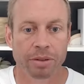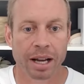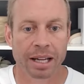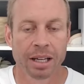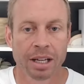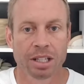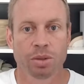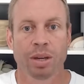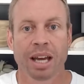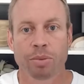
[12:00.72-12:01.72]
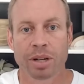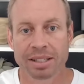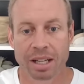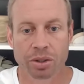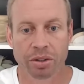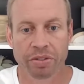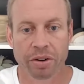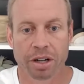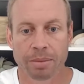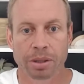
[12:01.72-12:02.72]
right? So we got Ring Central phone
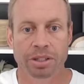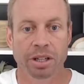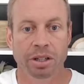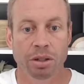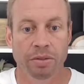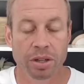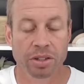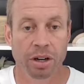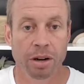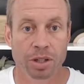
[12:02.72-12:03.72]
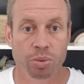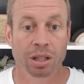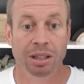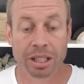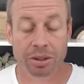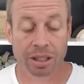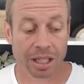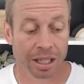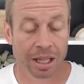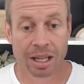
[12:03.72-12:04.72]
numbers and Google Voice phone numbers where literally
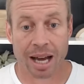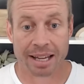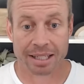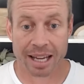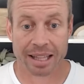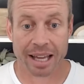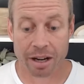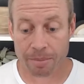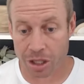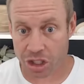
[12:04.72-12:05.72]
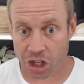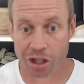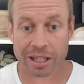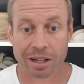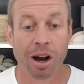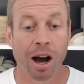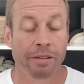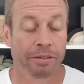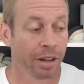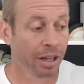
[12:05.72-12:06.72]
I could take that number, turn it
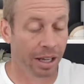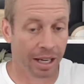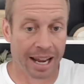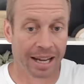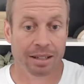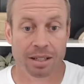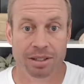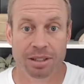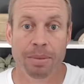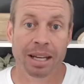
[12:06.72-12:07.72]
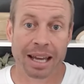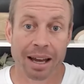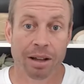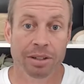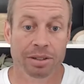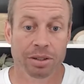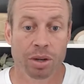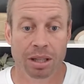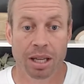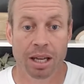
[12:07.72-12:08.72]
off, and hand it to somebody else who
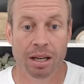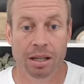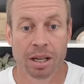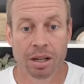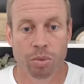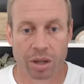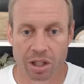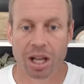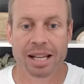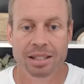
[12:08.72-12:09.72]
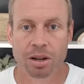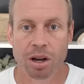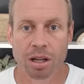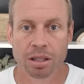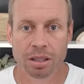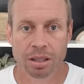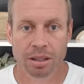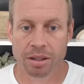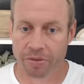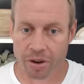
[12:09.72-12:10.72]
could then, when clients called,
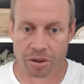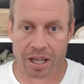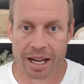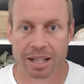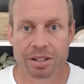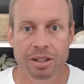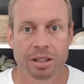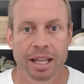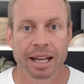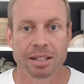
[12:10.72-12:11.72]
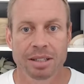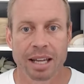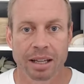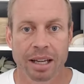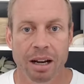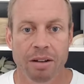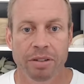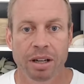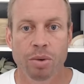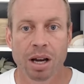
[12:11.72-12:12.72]
the phone got answered, they got taken care of
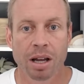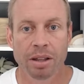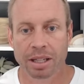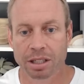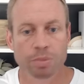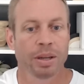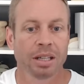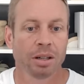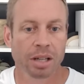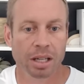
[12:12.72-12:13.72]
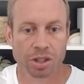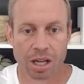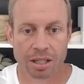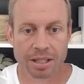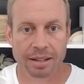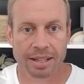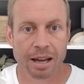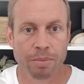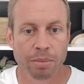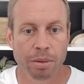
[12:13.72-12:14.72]
very well. They explained, okay, John's out of
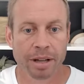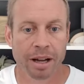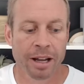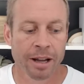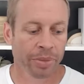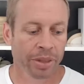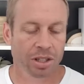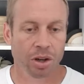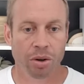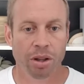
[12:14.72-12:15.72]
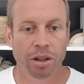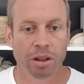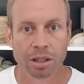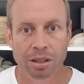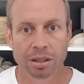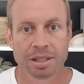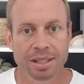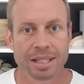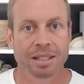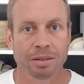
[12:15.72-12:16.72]
town, blah, blah, blah. So little
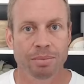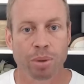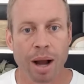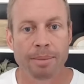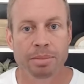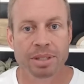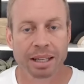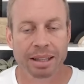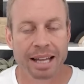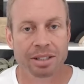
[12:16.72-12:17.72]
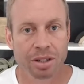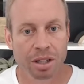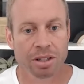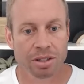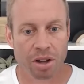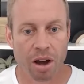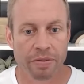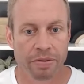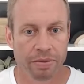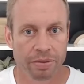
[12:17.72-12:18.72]
system problems like that started
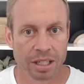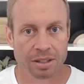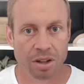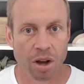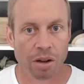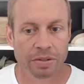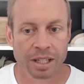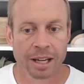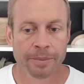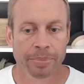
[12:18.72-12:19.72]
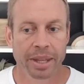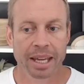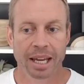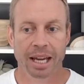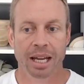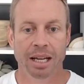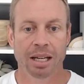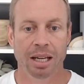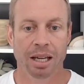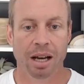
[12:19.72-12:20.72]
to get solved. Mm-hmm.
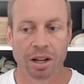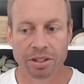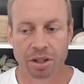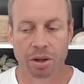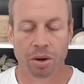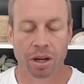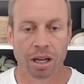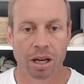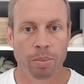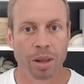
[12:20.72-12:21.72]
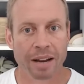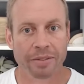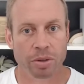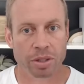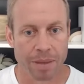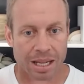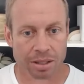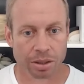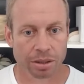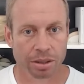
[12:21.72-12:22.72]
And also, a lot of it was
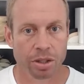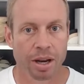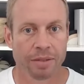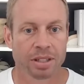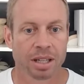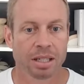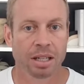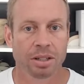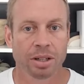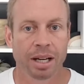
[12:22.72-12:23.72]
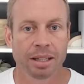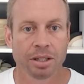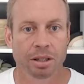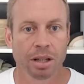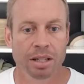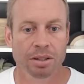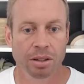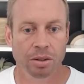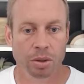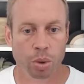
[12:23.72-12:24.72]
mental. You have this idea in your head that your clients
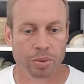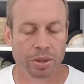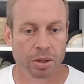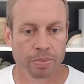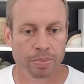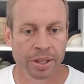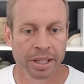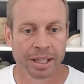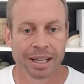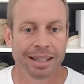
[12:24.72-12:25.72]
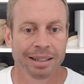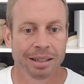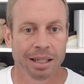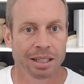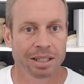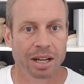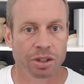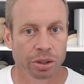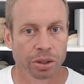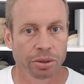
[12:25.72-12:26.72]
only want to work with you. And it's not
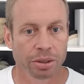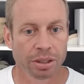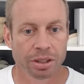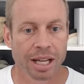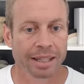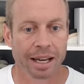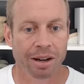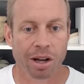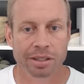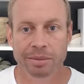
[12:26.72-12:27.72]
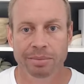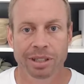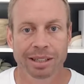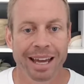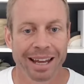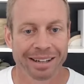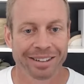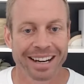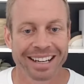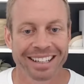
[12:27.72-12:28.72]
true, that you're not that awesome. You're not that
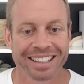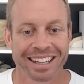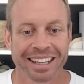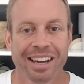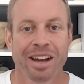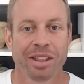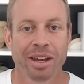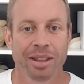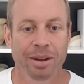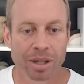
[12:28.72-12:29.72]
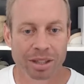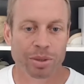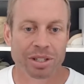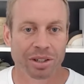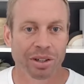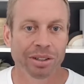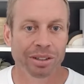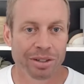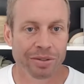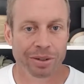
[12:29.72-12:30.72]
great. It's like they want the
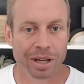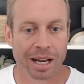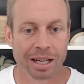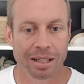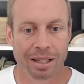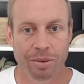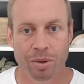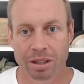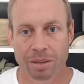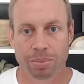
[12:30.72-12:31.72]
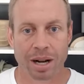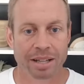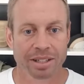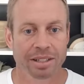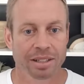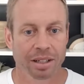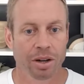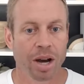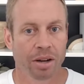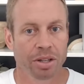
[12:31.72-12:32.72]
result you've created. They want the process to
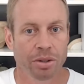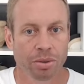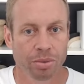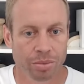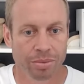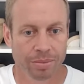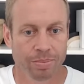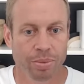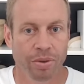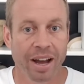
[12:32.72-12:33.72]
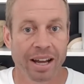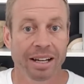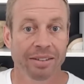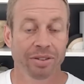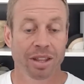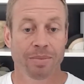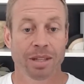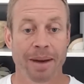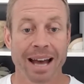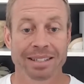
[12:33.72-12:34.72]
go how you provided it for them in
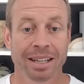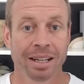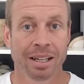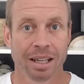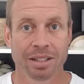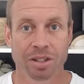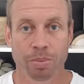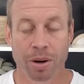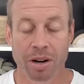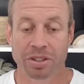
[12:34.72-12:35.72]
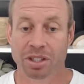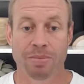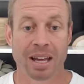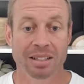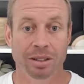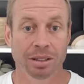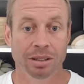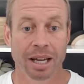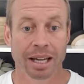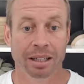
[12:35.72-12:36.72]
the past. And so part of it's just mental,
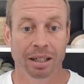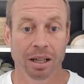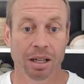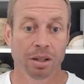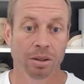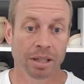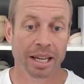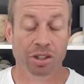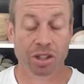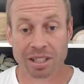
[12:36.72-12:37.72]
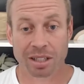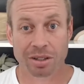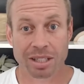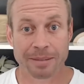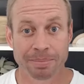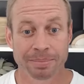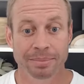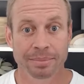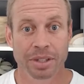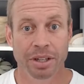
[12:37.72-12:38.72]
like, and trusting your team,
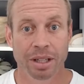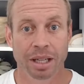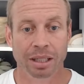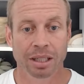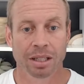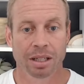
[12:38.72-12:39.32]
like